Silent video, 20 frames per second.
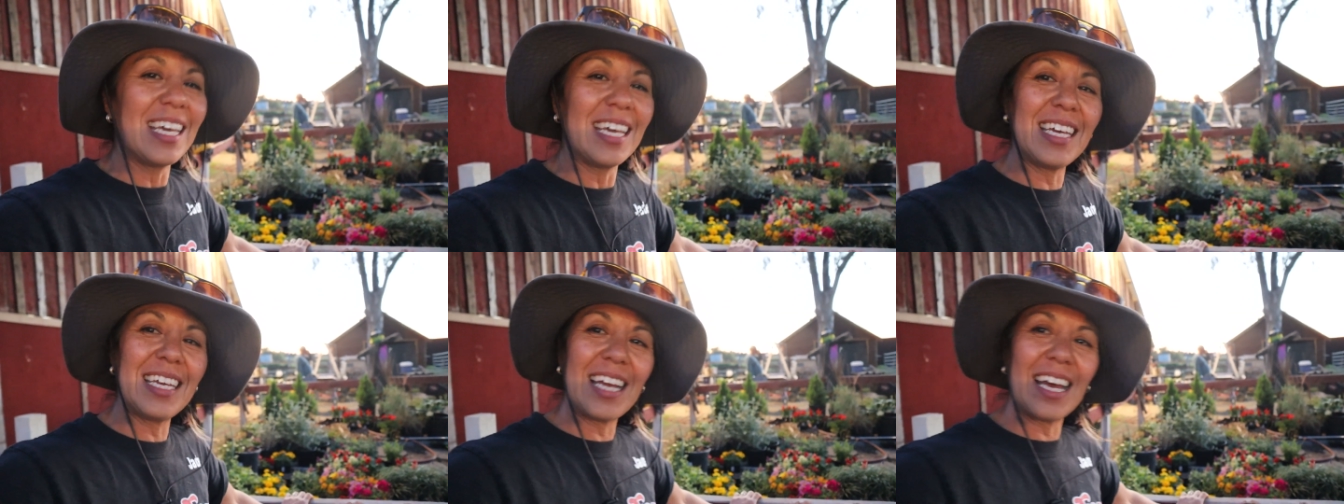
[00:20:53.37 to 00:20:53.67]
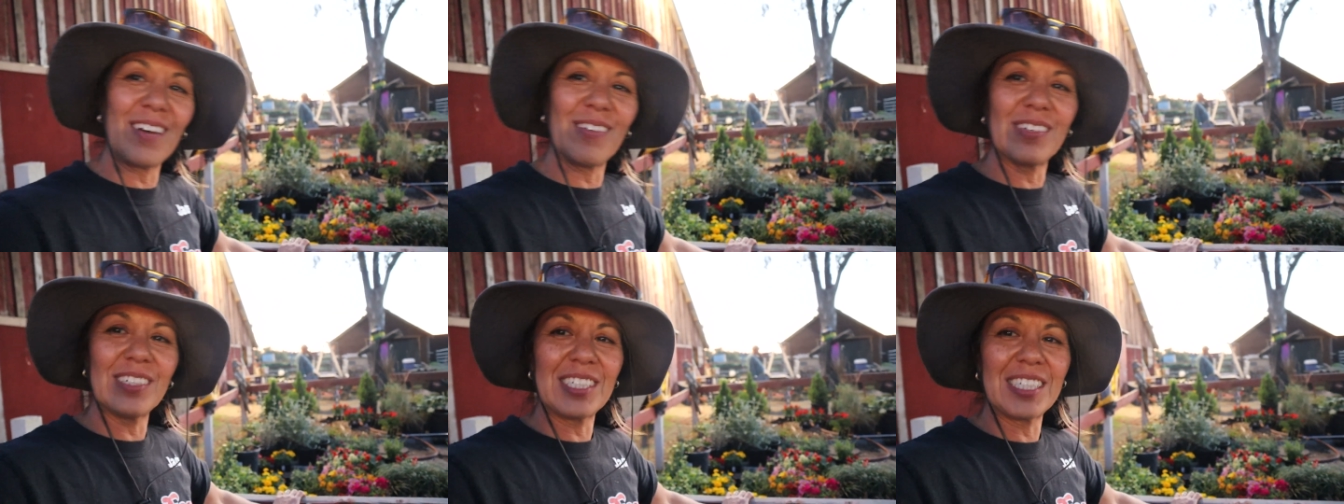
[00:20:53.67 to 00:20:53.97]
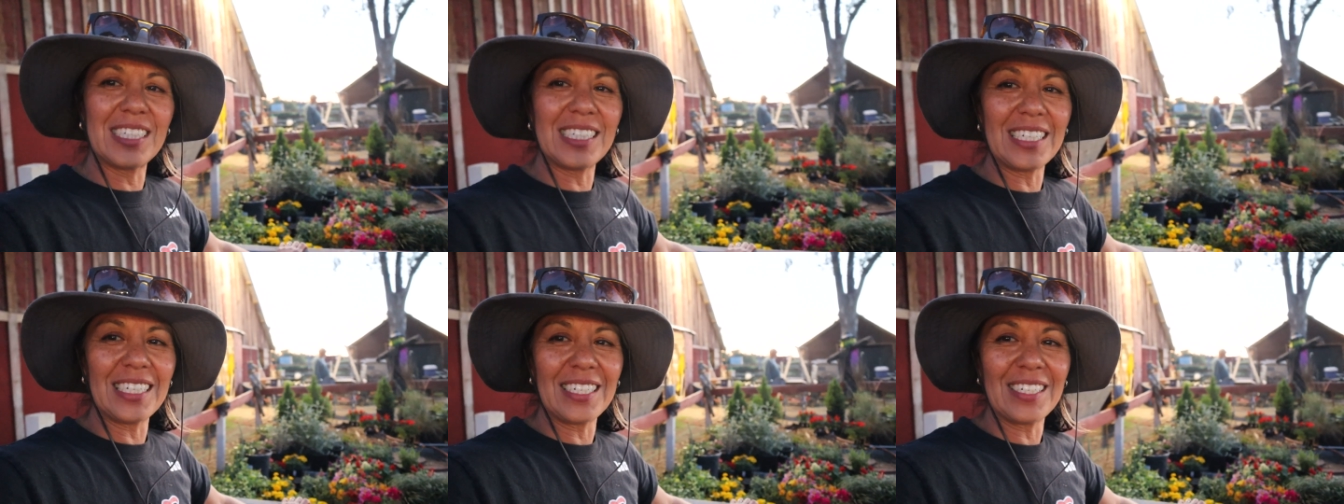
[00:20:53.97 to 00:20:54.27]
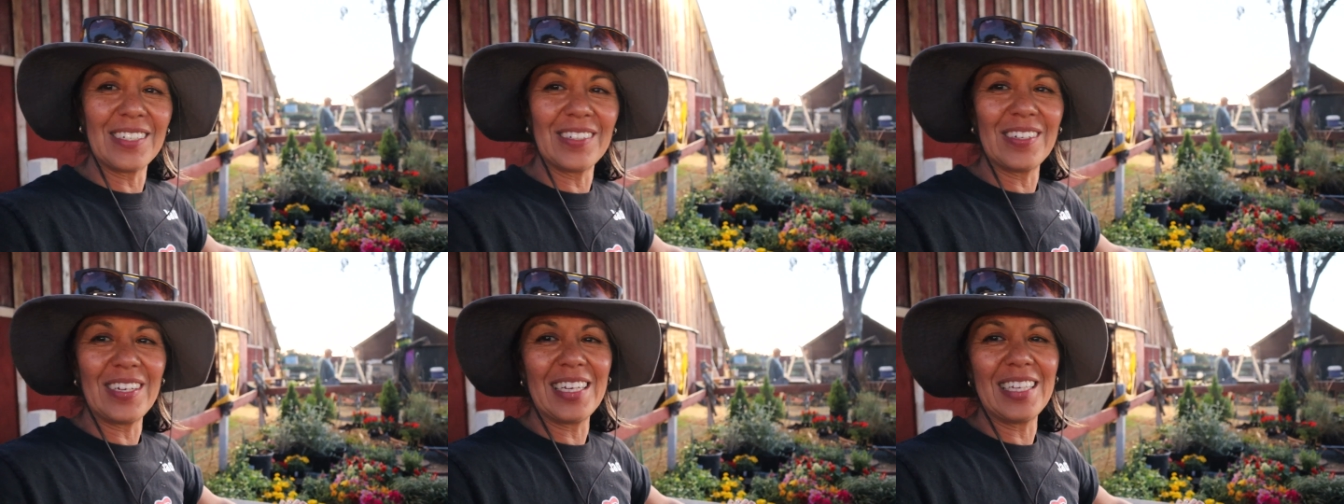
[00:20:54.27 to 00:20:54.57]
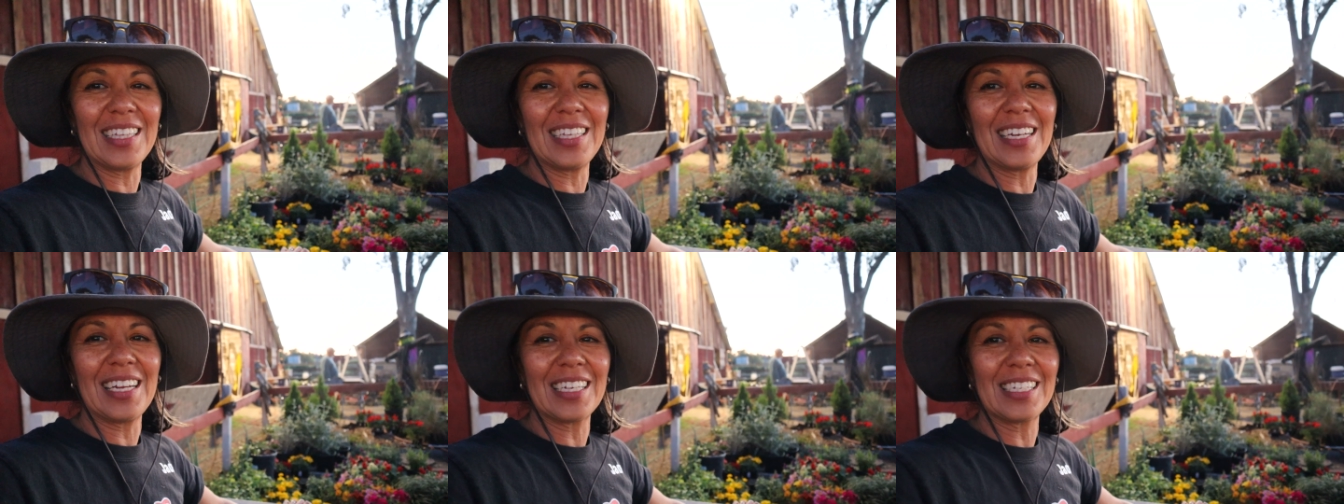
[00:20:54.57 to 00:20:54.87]
and I will see you
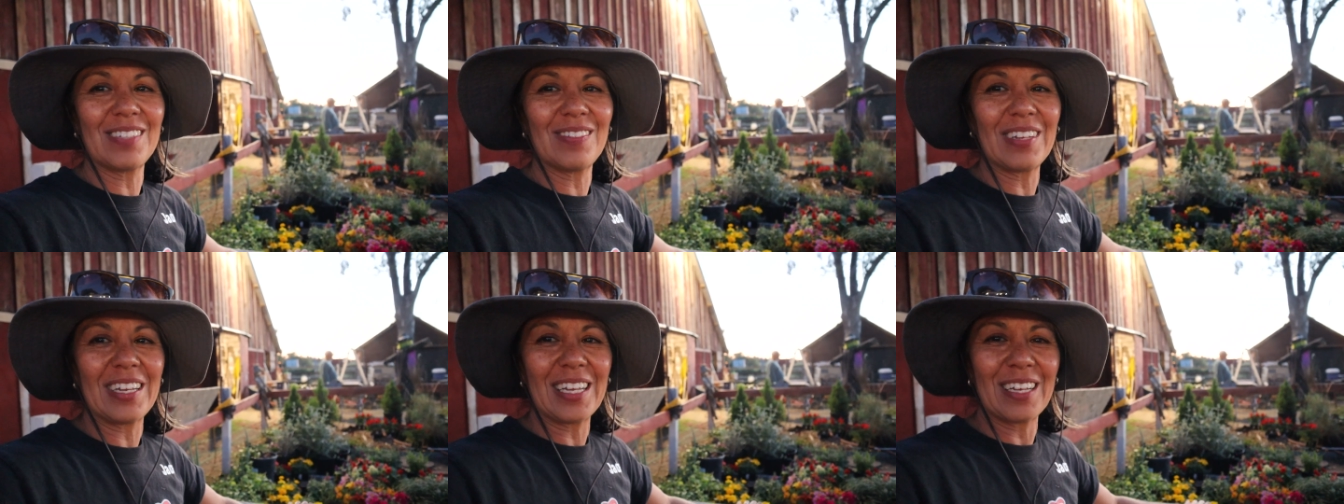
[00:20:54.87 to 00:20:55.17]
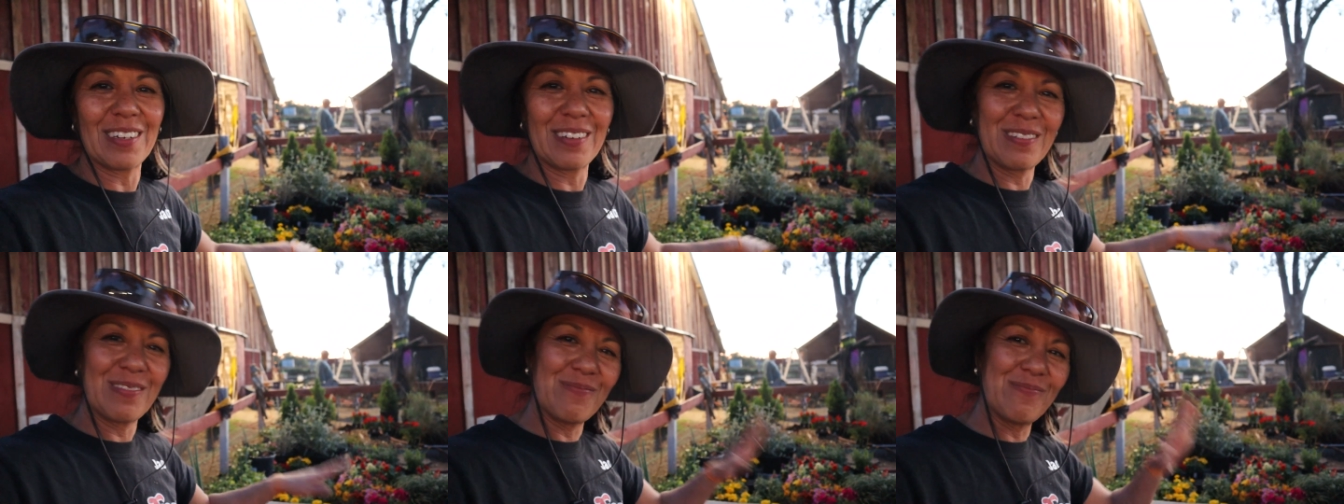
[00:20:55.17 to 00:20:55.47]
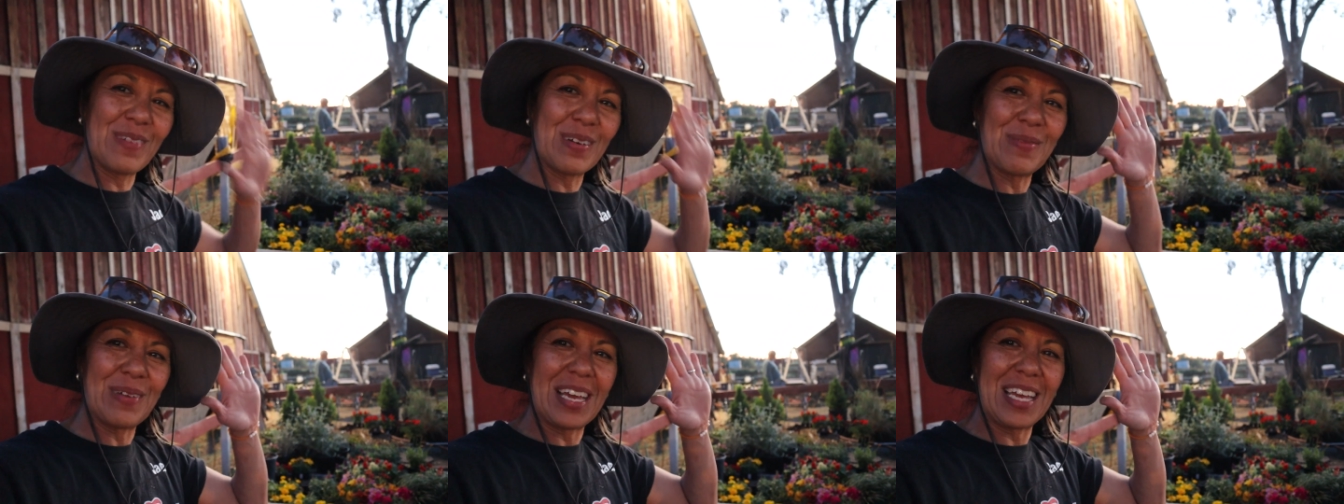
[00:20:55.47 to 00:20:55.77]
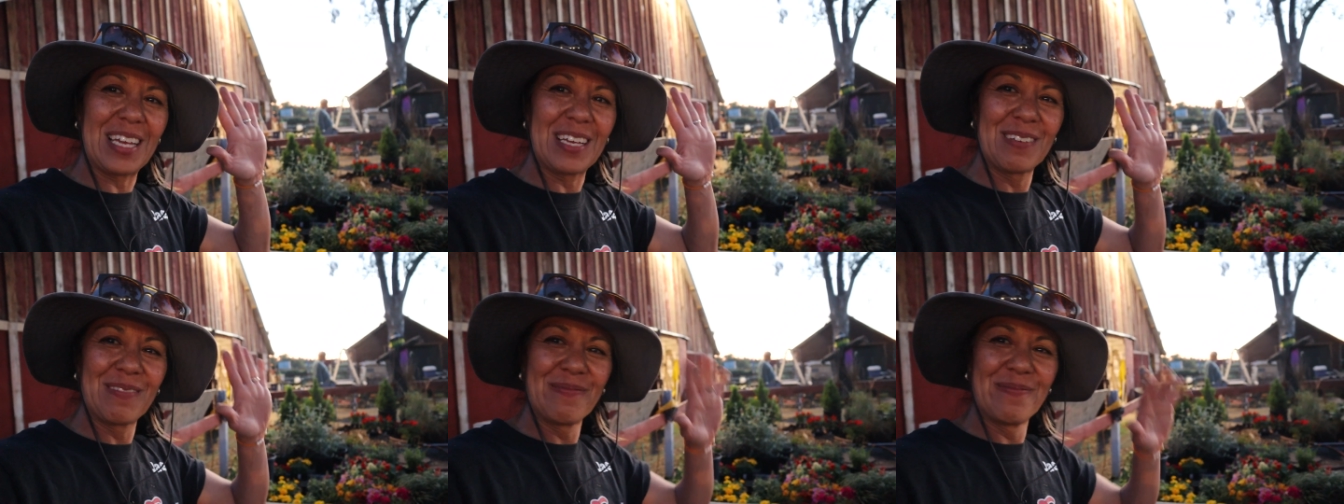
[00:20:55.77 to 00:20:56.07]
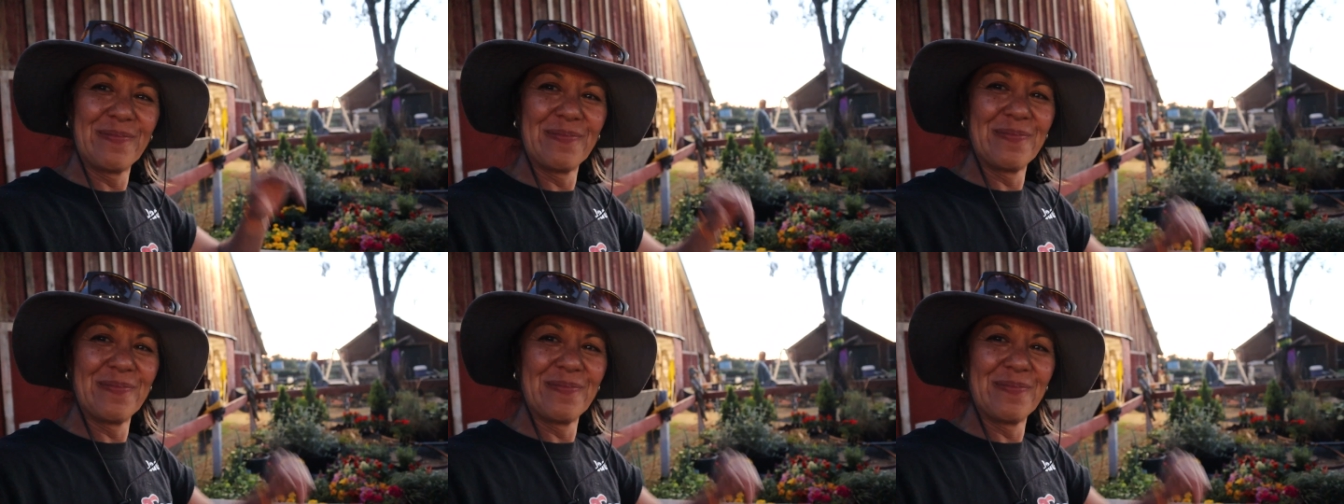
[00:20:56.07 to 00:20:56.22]
in the next video. Bye-bye.